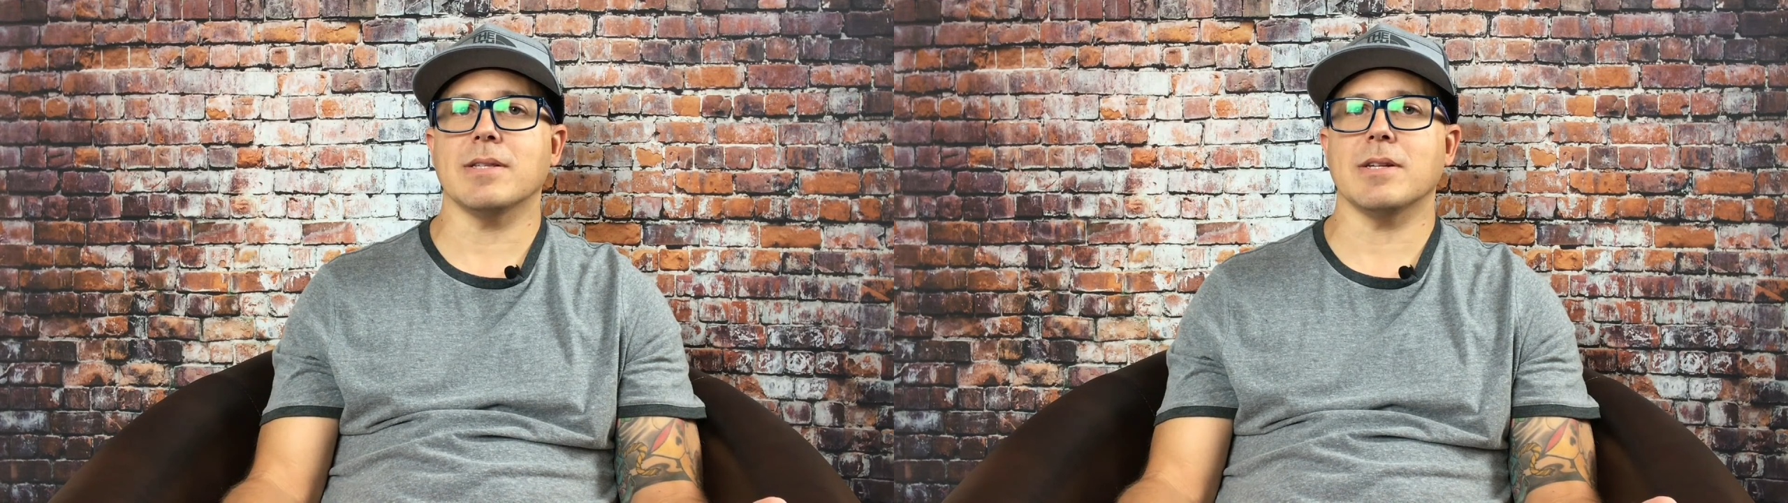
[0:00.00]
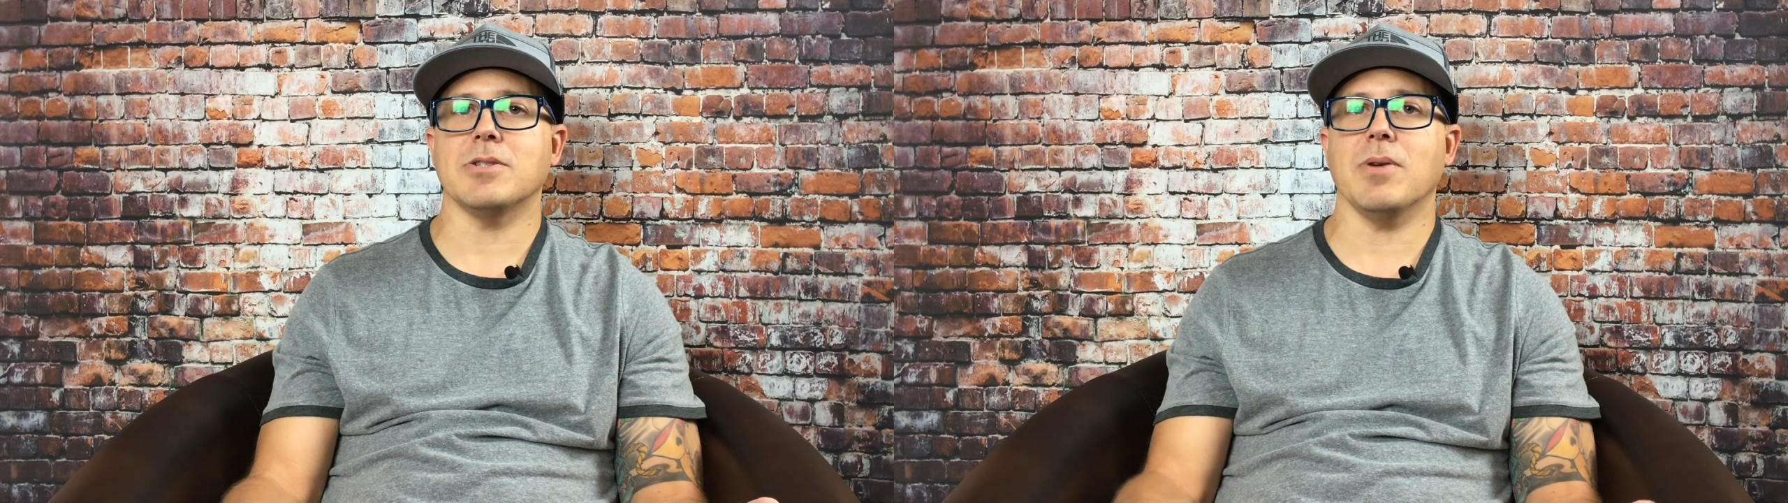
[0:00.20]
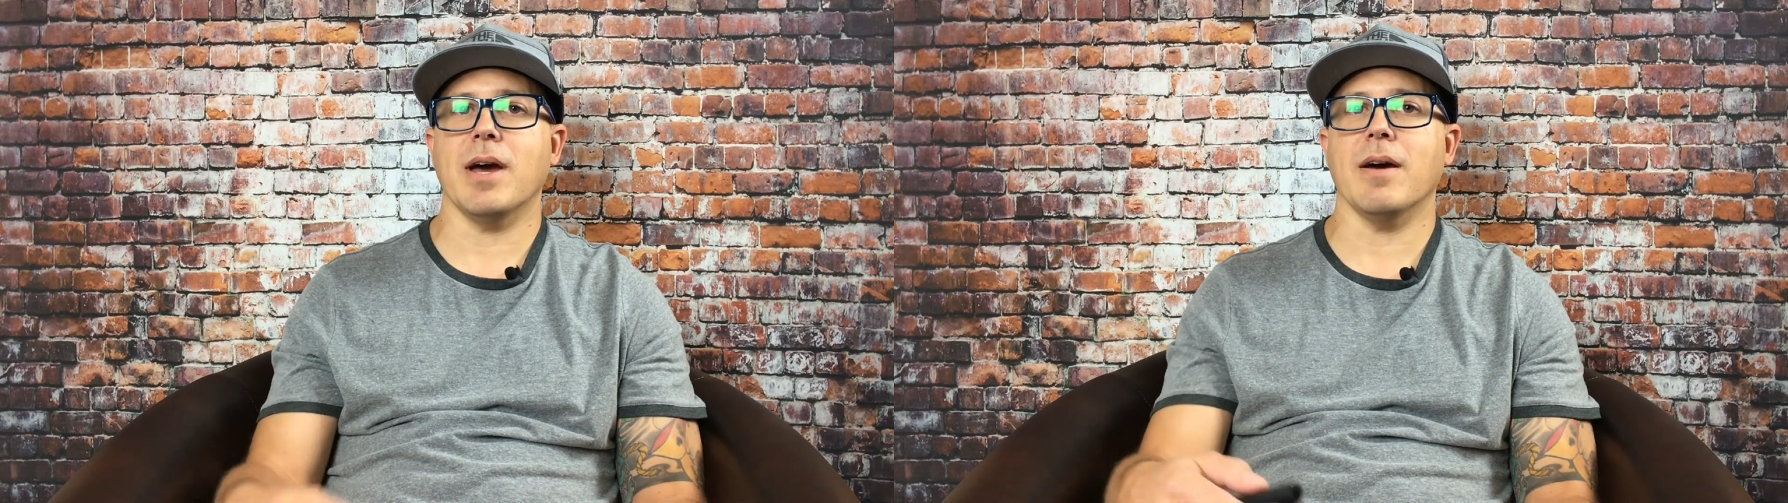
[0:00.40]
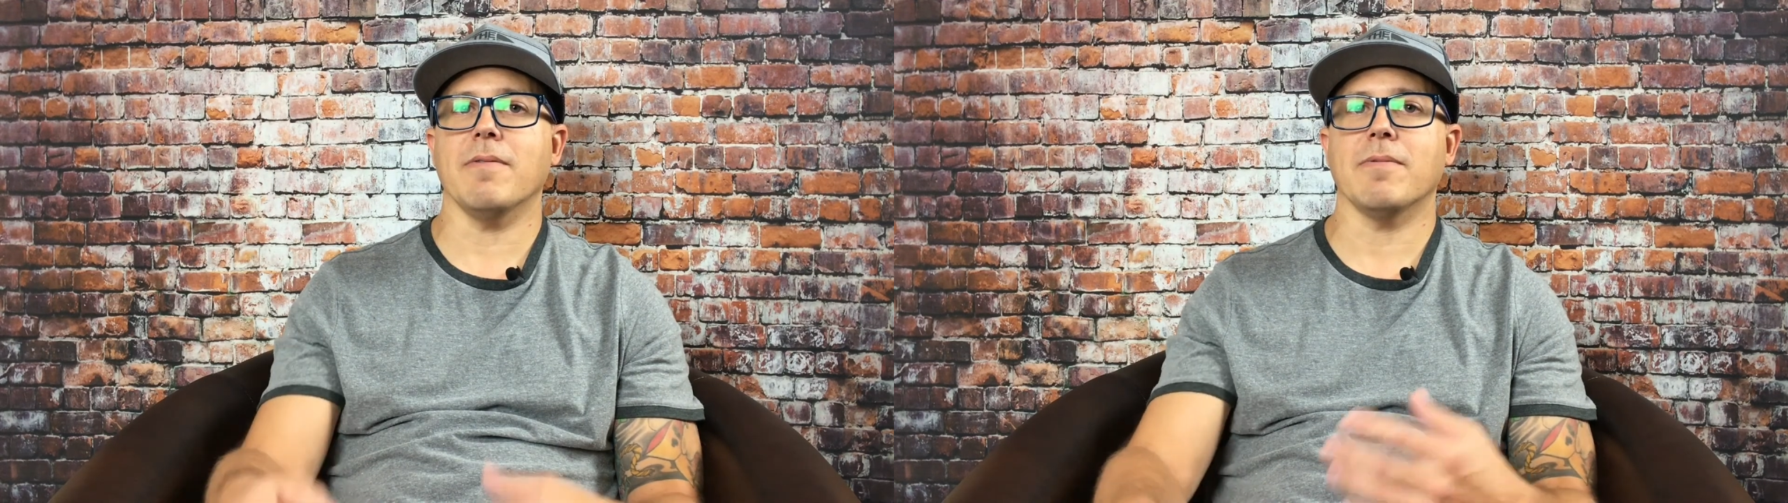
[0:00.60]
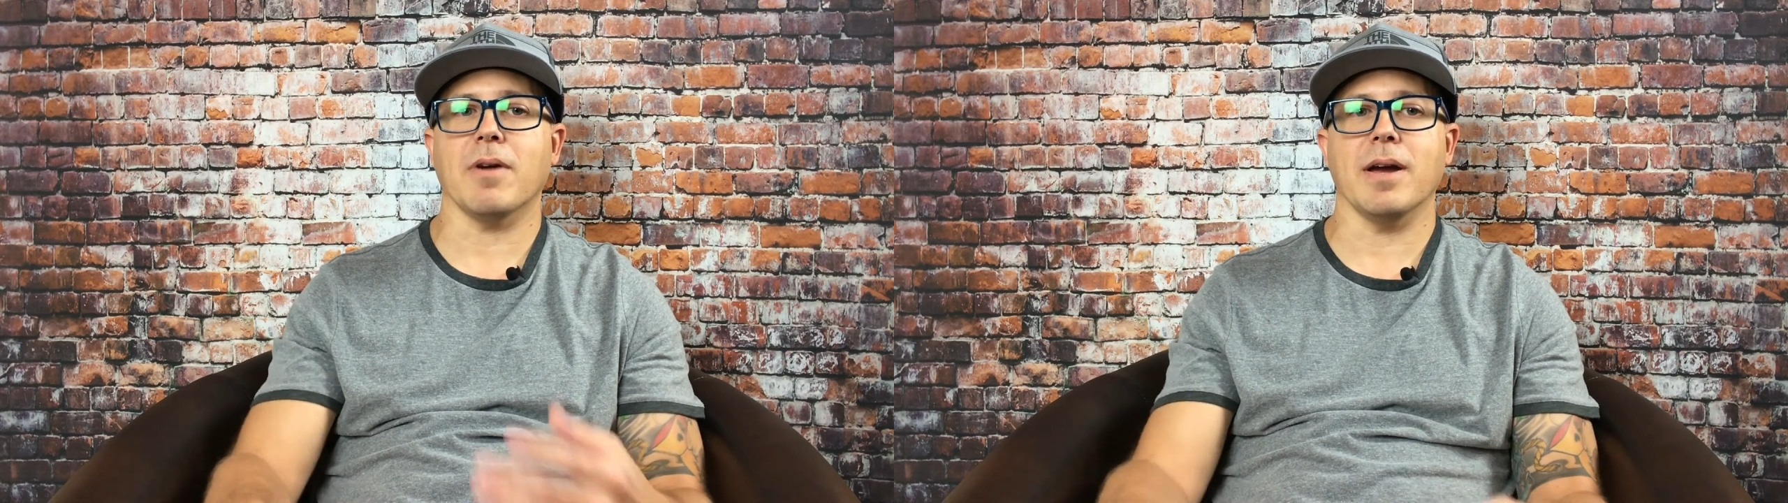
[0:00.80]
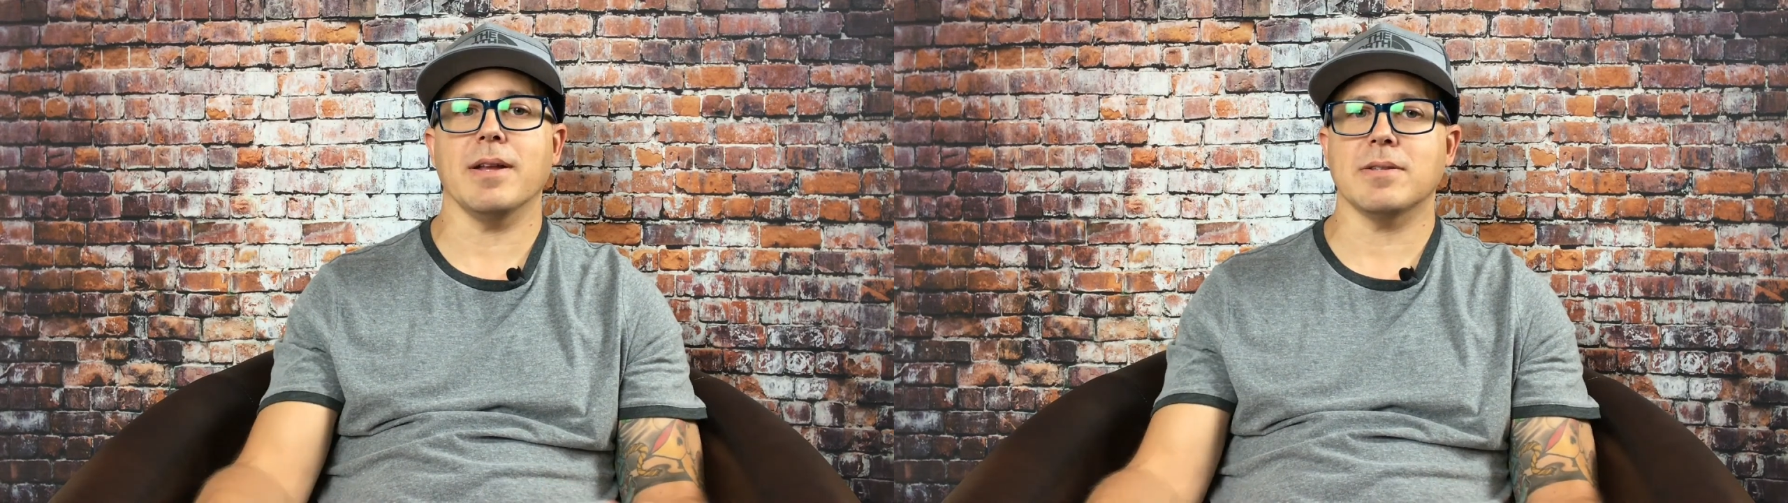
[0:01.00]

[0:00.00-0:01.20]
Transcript: that you have, right?